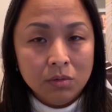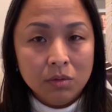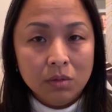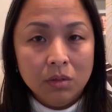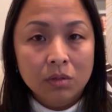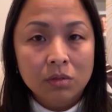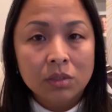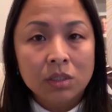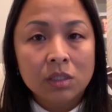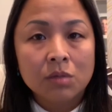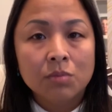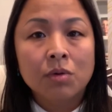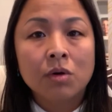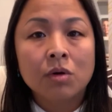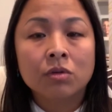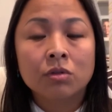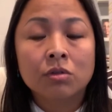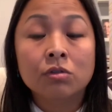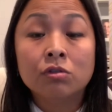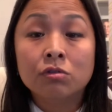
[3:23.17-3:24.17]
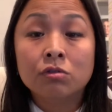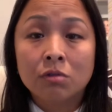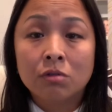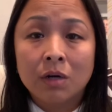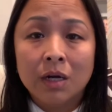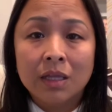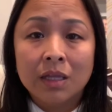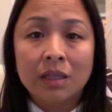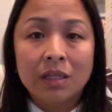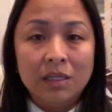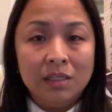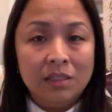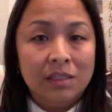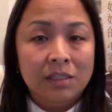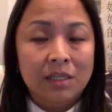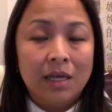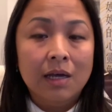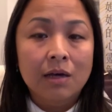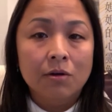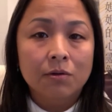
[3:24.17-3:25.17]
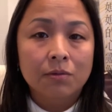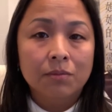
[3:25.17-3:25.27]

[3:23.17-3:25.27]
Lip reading: You're supposed to try things out.